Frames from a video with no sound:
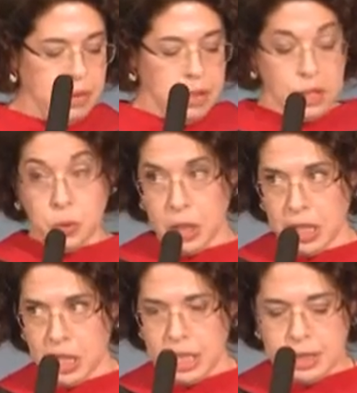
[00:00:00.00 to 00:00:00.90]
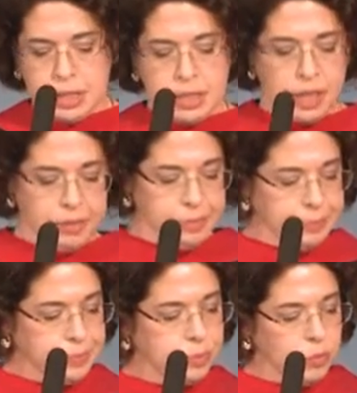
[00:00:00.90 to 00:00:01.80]
He's really good at this stuff.
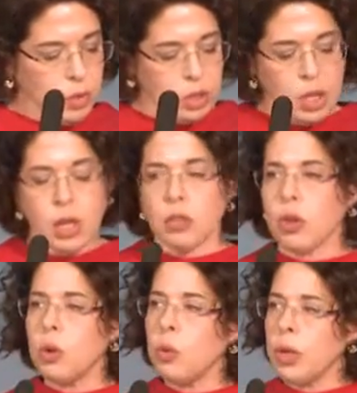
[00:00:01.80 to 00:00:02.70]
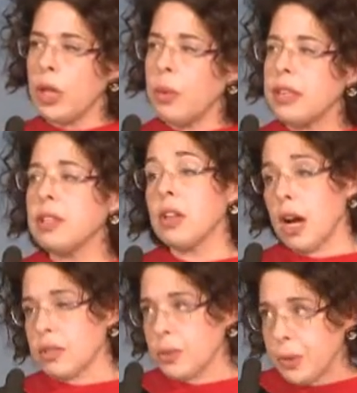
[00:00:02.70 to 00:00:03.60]
So Will went to law
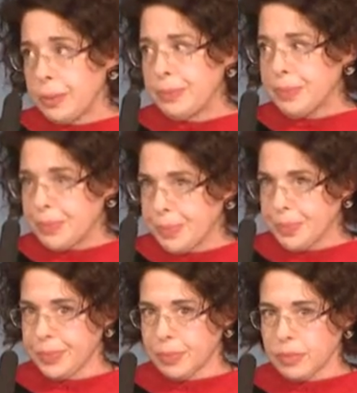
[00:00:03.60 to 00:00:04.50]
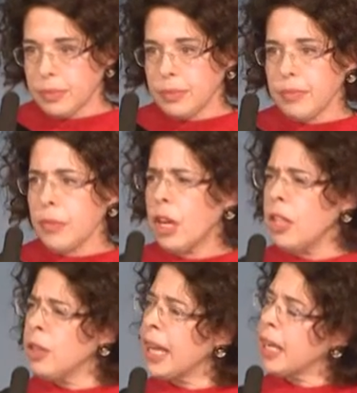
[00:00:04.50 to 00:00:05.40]
school. Are
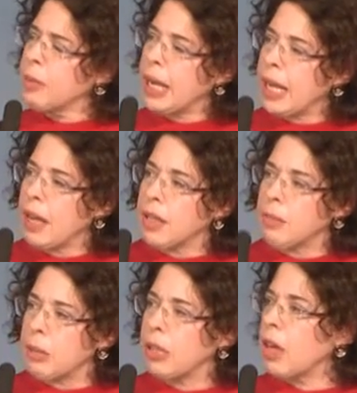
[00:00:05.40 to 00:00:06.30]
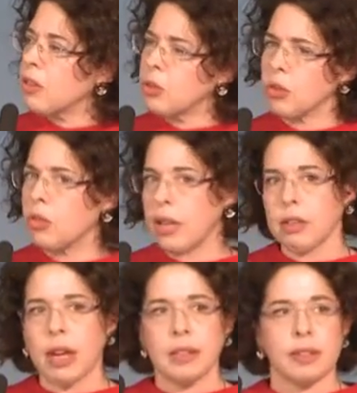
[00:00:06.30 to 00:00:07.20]
you getting by now that maybe law school is not the
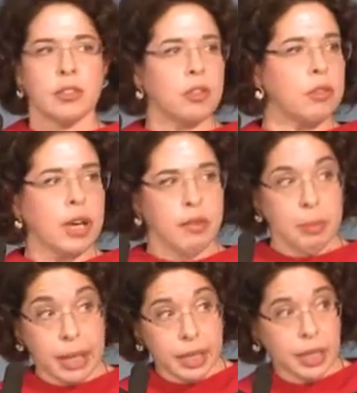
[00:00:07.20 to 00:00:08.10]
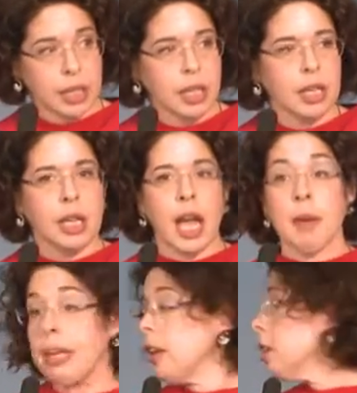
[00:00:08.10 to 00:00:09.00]
right decision for everybody? I
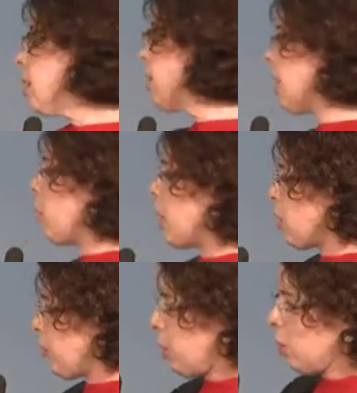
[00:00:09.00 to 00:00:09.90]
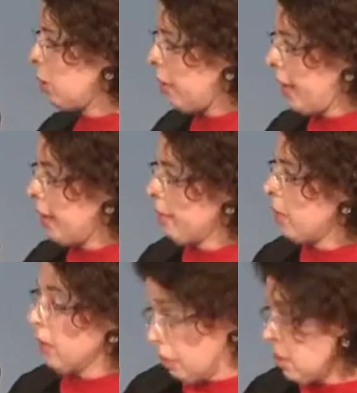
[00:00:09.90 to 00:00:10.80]
mean, clearly it was for you, Gloria,
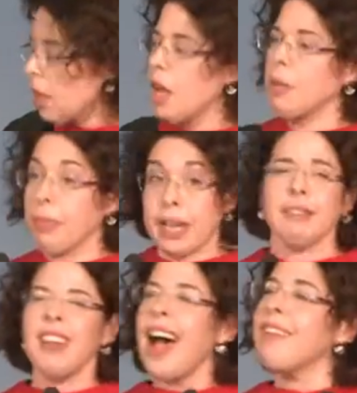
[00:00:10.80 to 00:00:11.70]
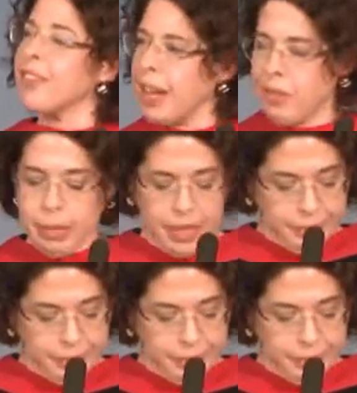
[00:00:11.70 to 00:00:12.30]
but not for everybody.